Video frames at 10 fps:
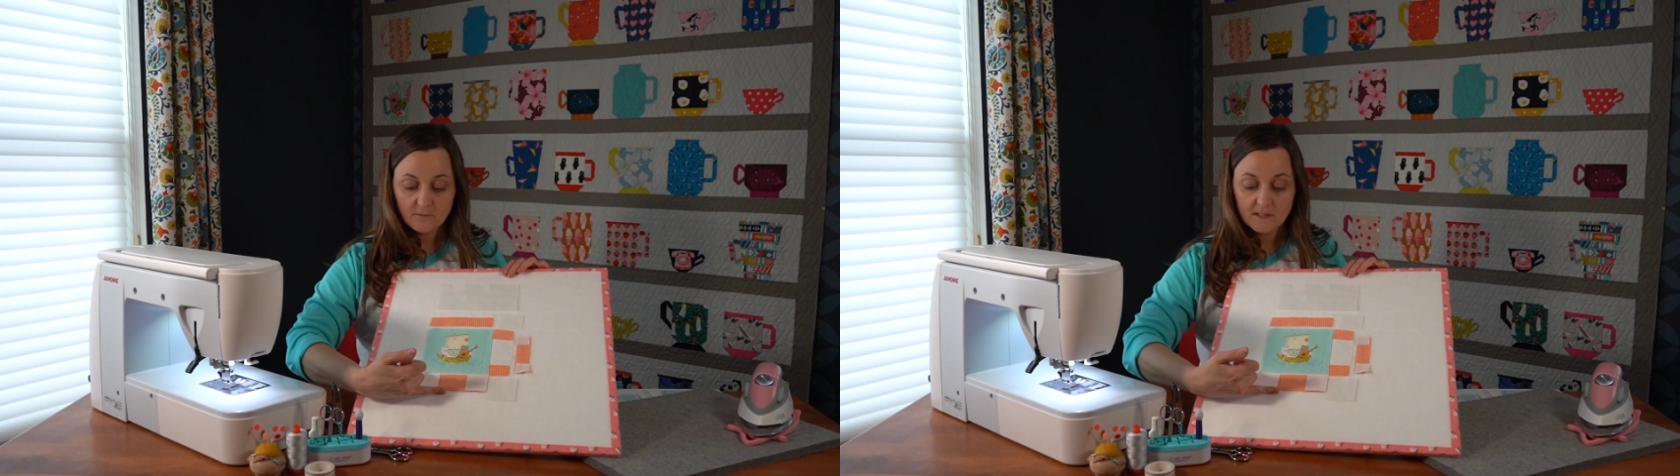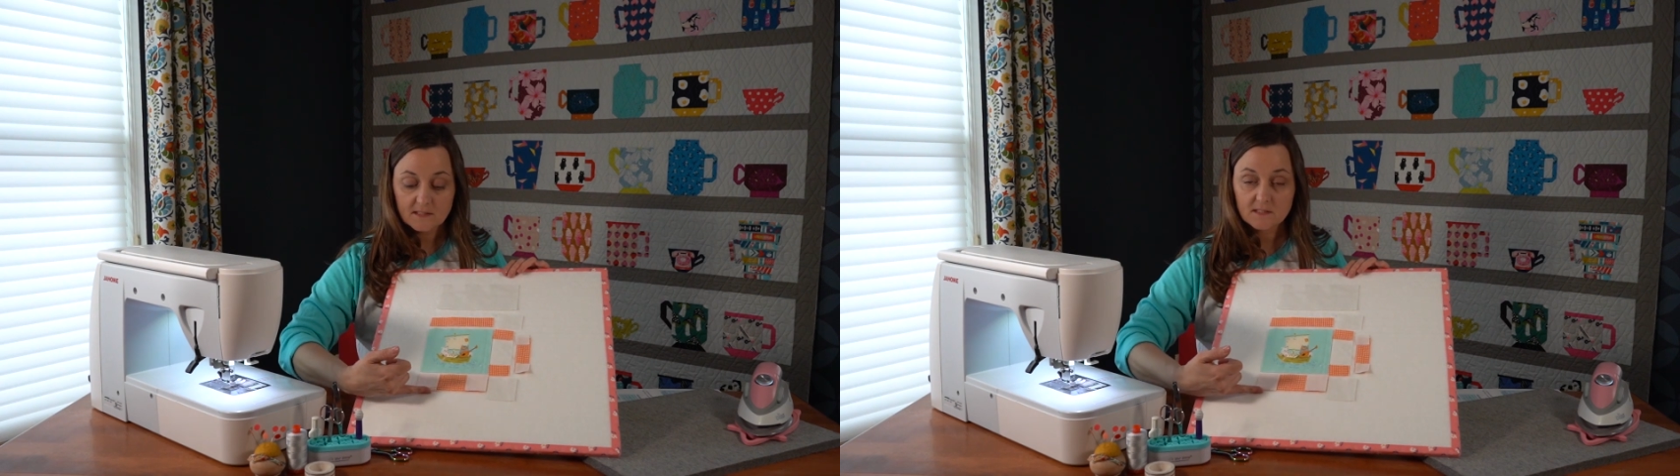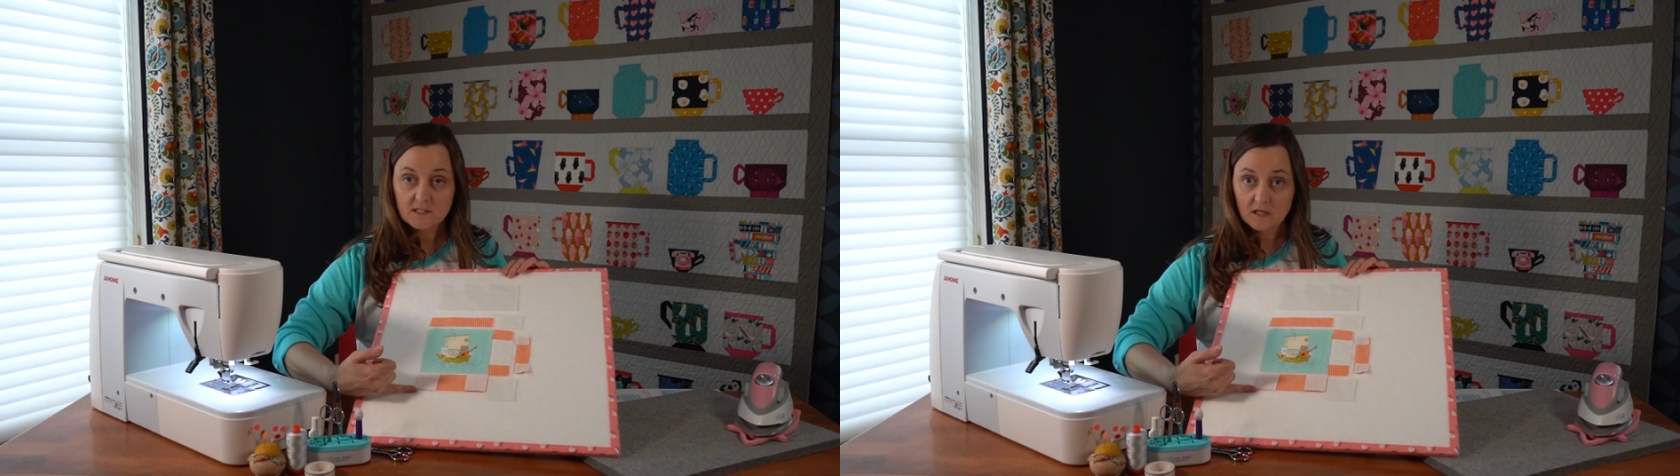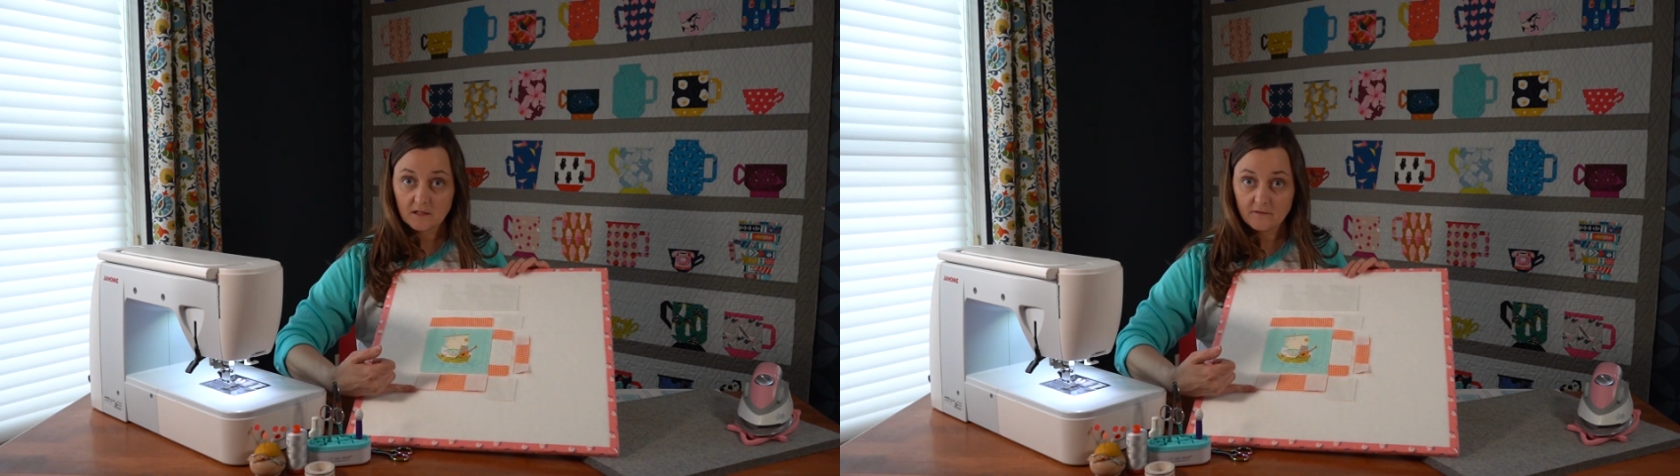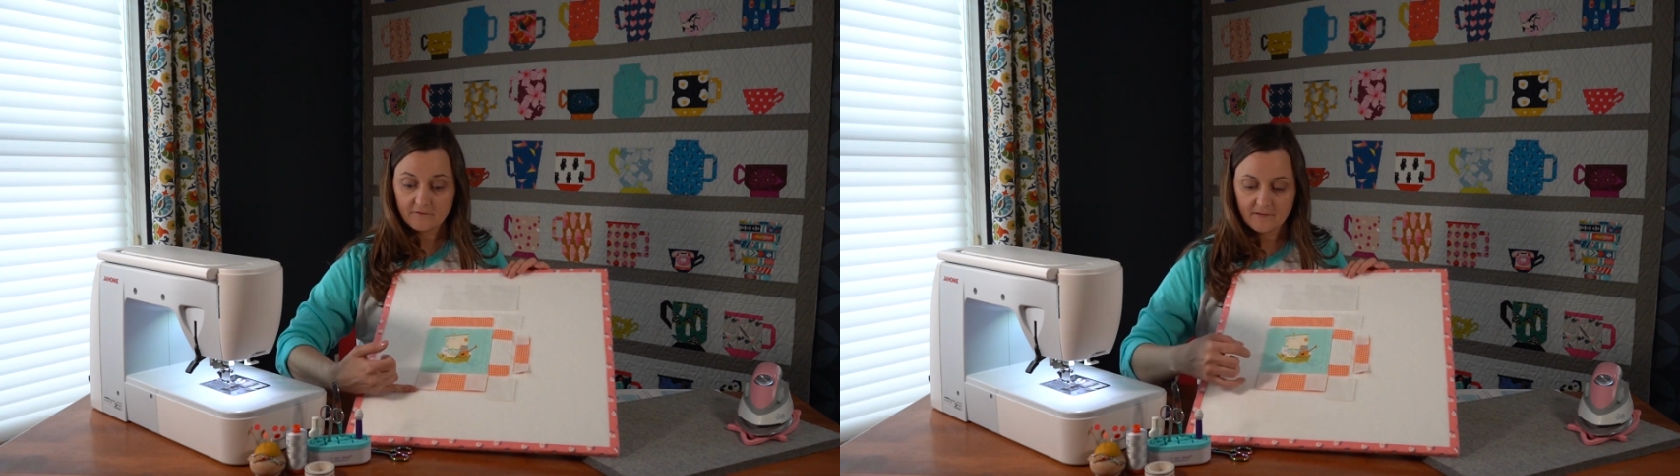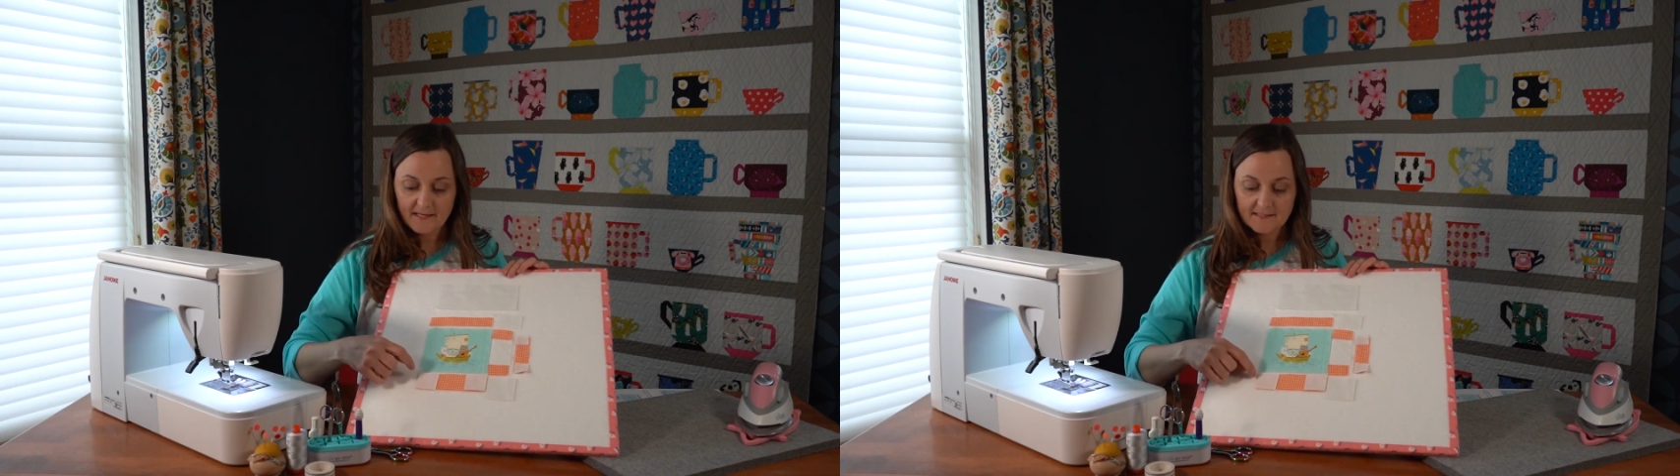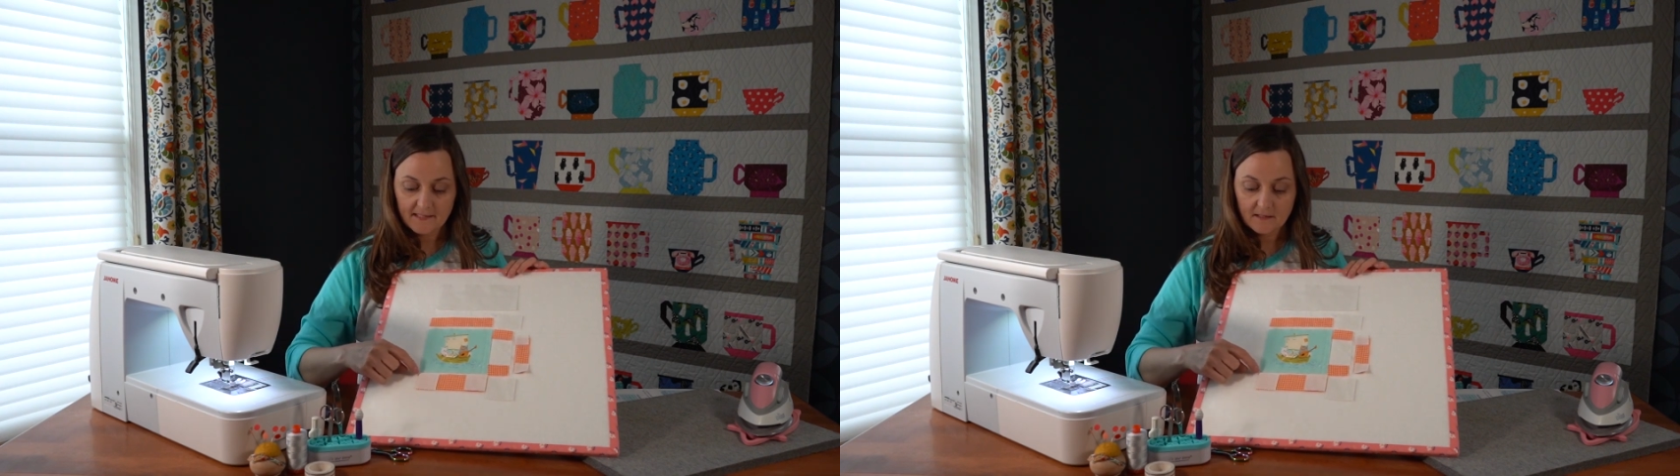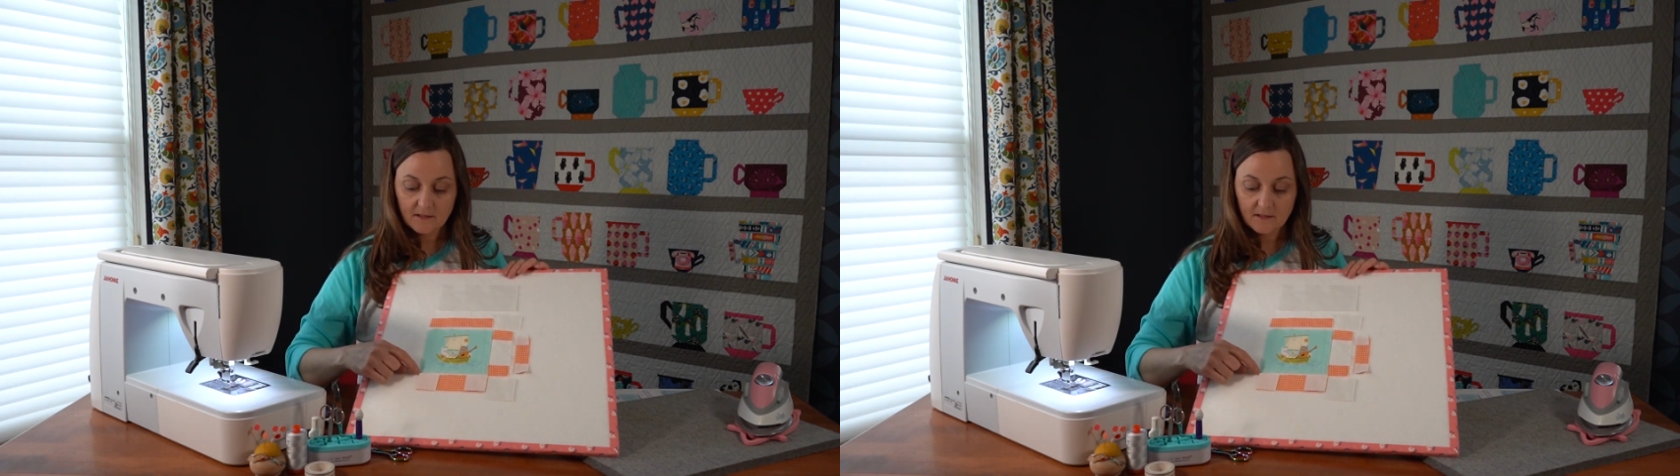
me to start on the flat side.